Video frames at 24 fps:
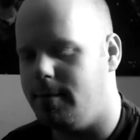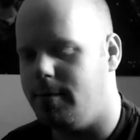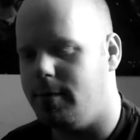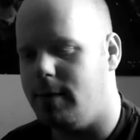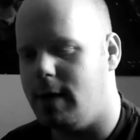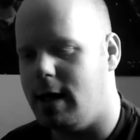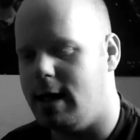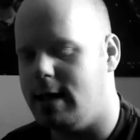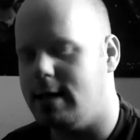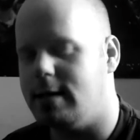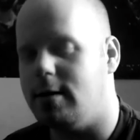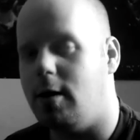
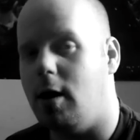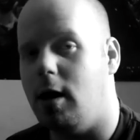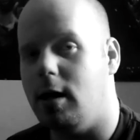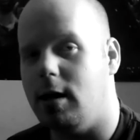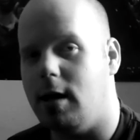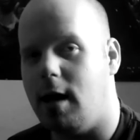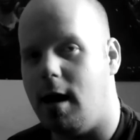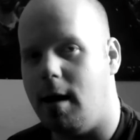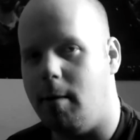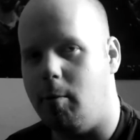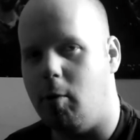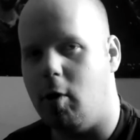it's a
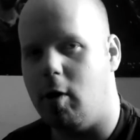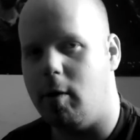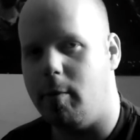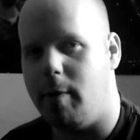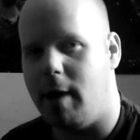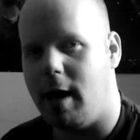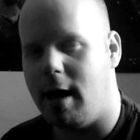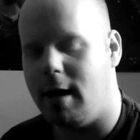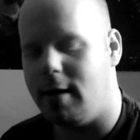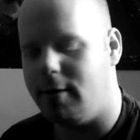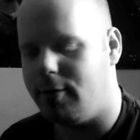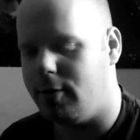lot more
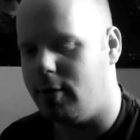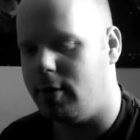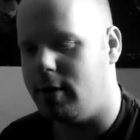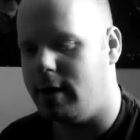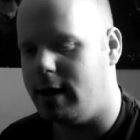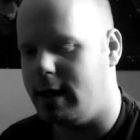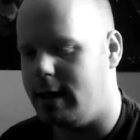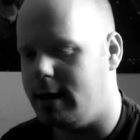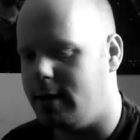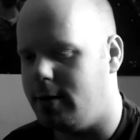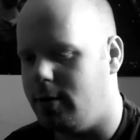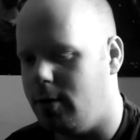powerful
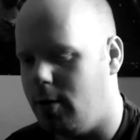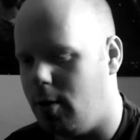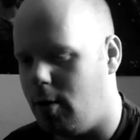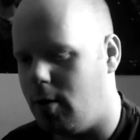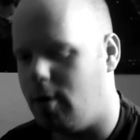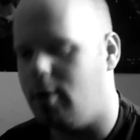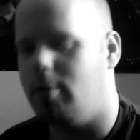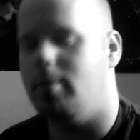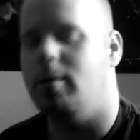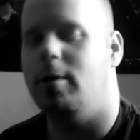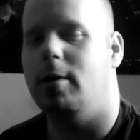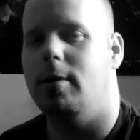than a
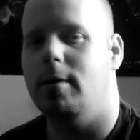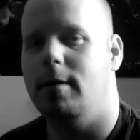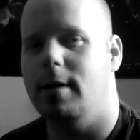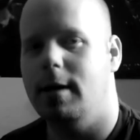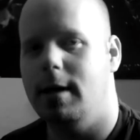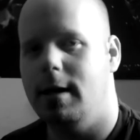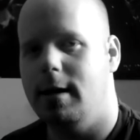normal,